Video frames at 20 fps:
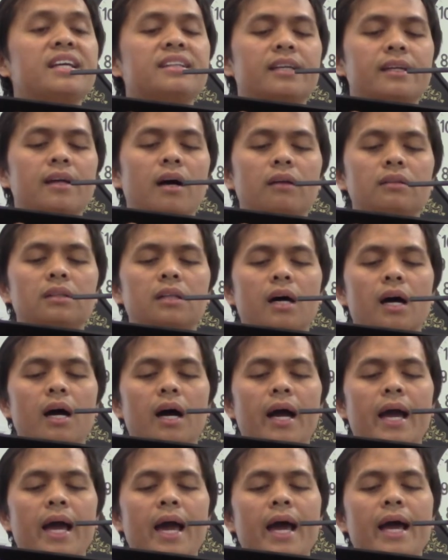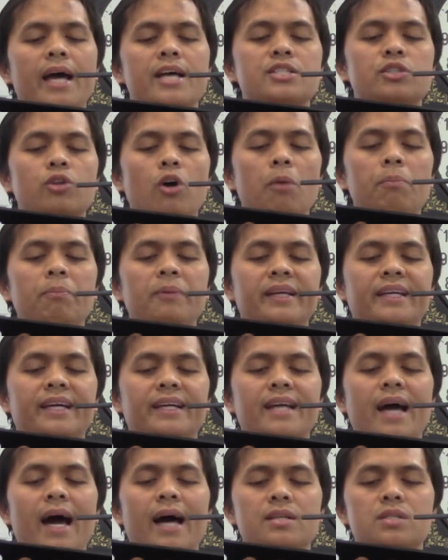that Allah has
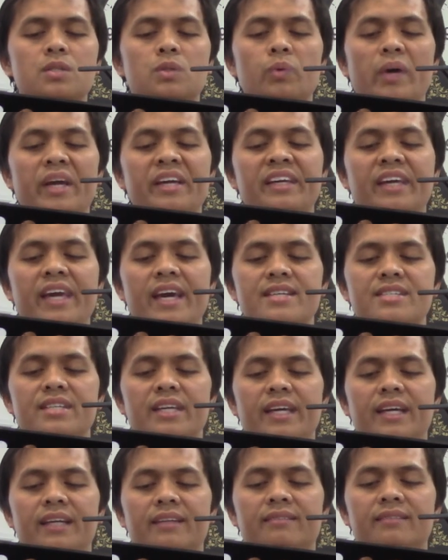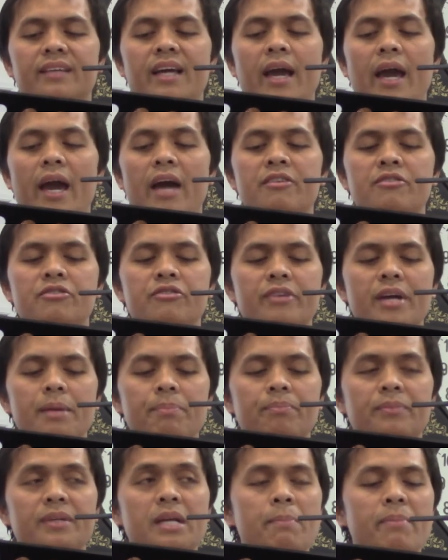obligated us to engage in and
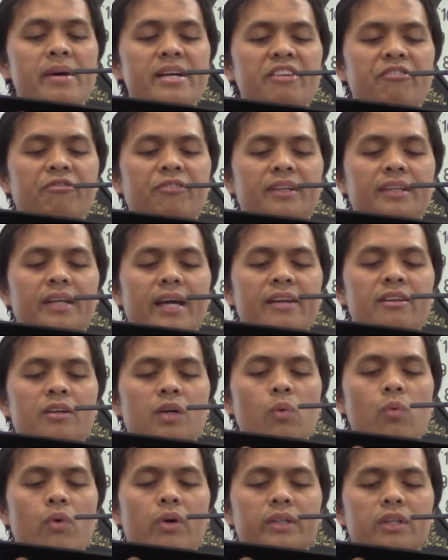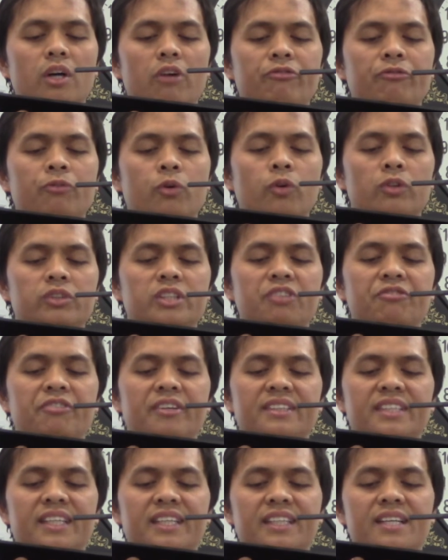reap the benefit and reward of
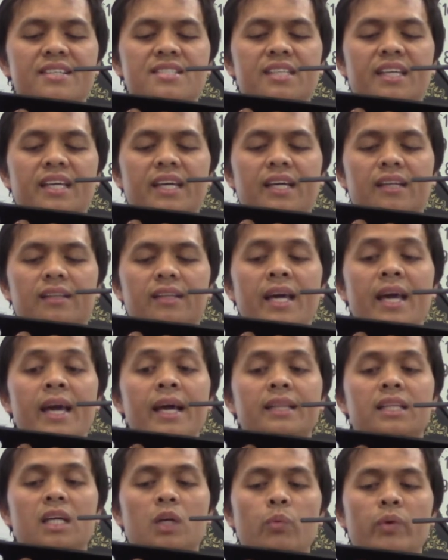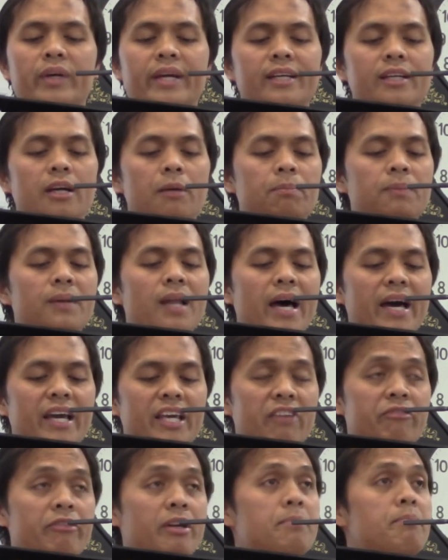cultivating the skill that we can apply
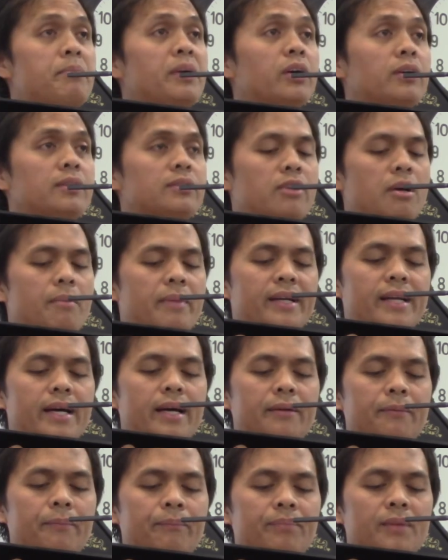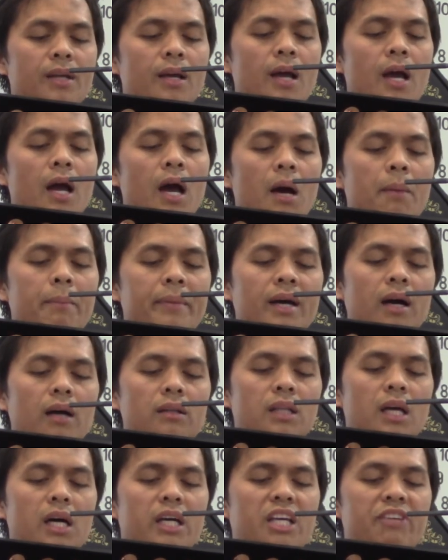even beyond Ramadan. May
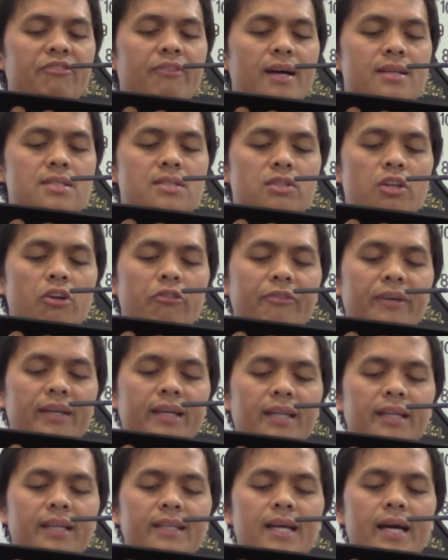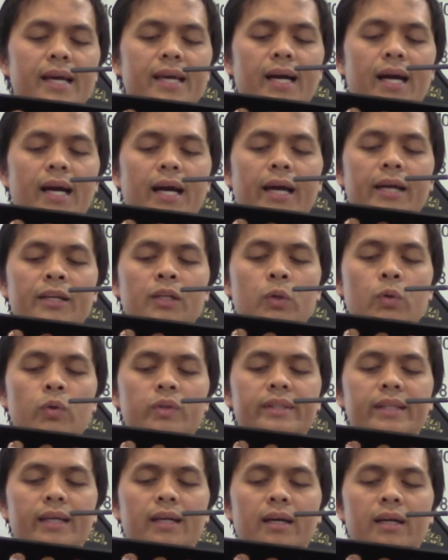Allah give us tawfiq and hidayah and
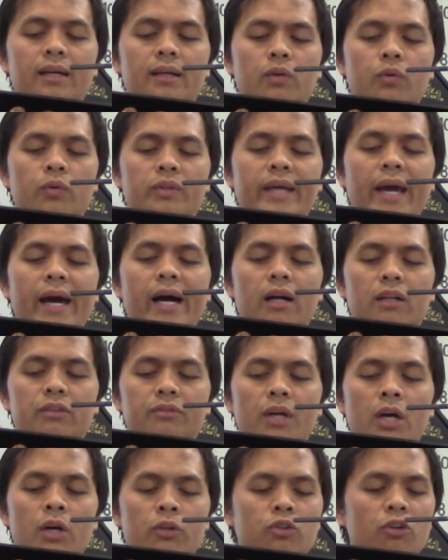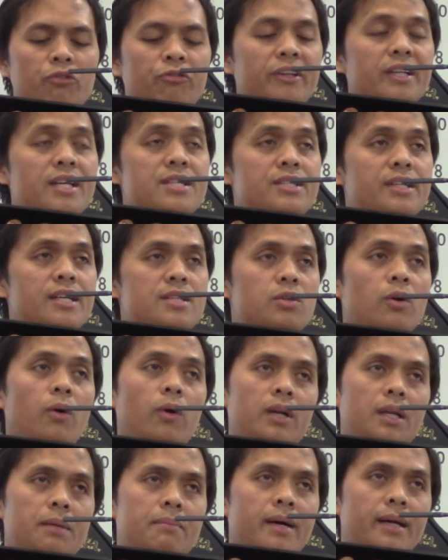good health to finish this
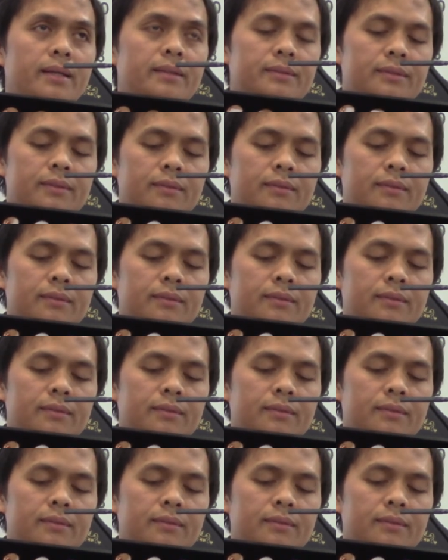holy month.